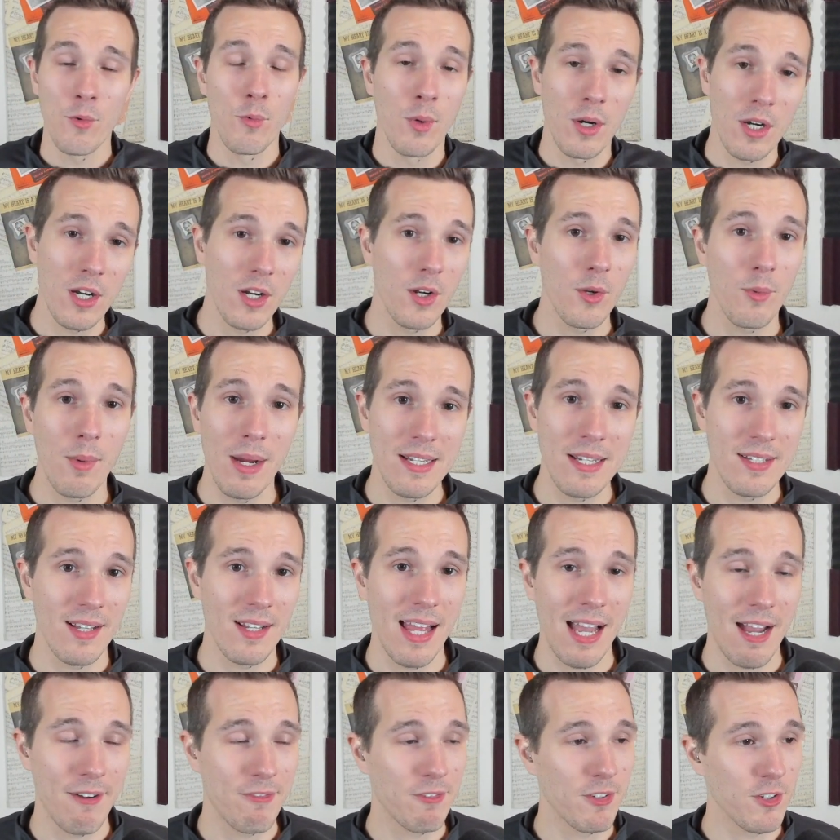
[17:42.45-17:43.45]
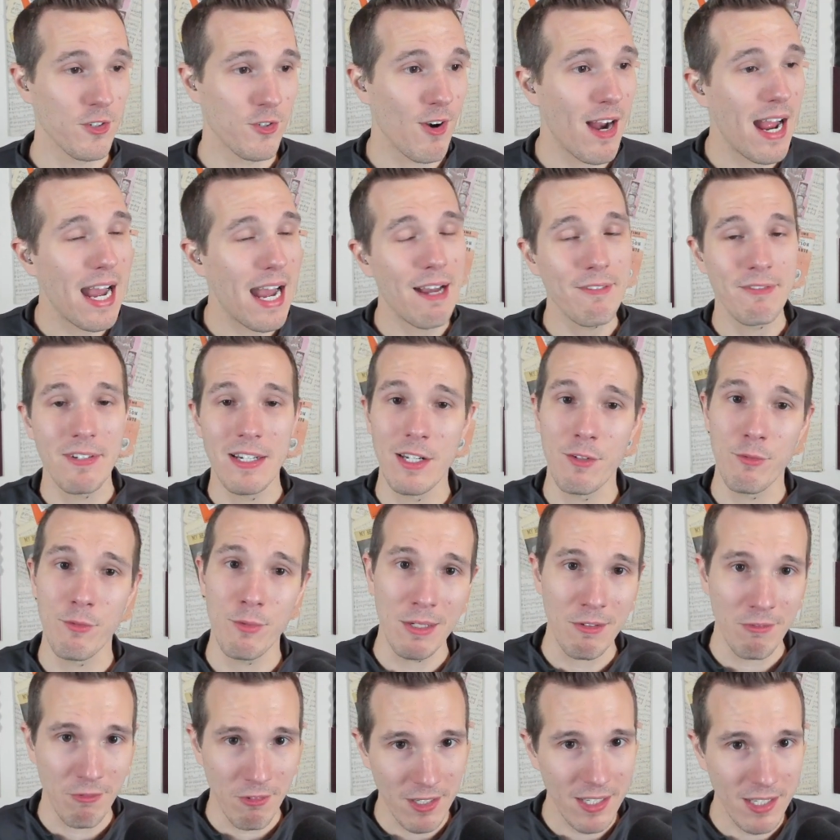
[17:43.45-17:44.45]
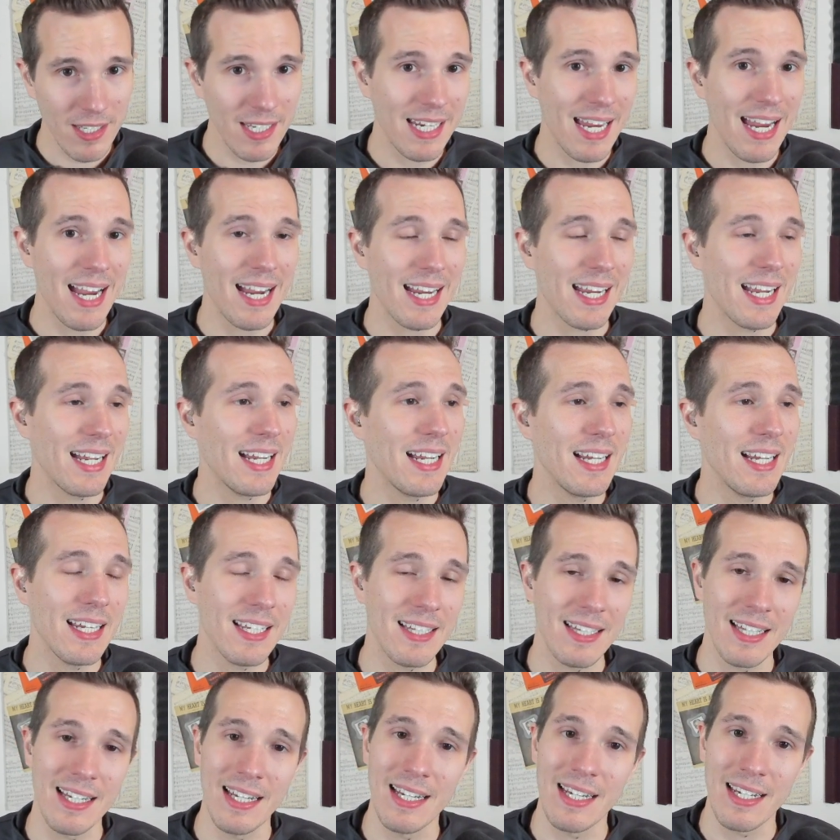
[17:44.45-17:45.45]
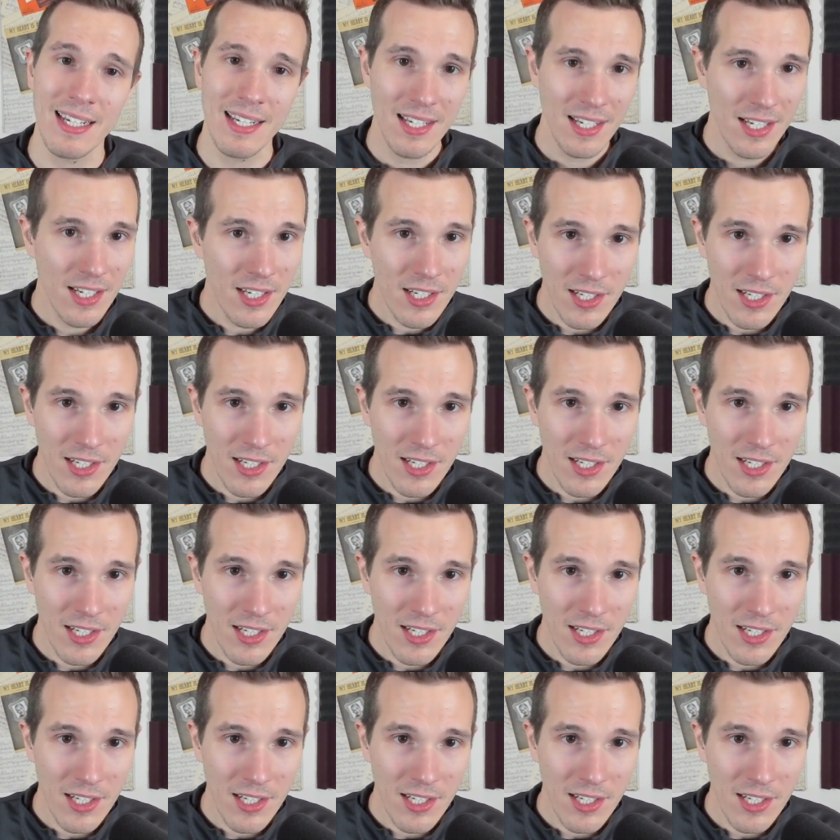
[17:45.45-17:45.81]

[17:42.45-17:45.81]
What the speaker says: we're going to wait till after draft, and if we really can't get anything,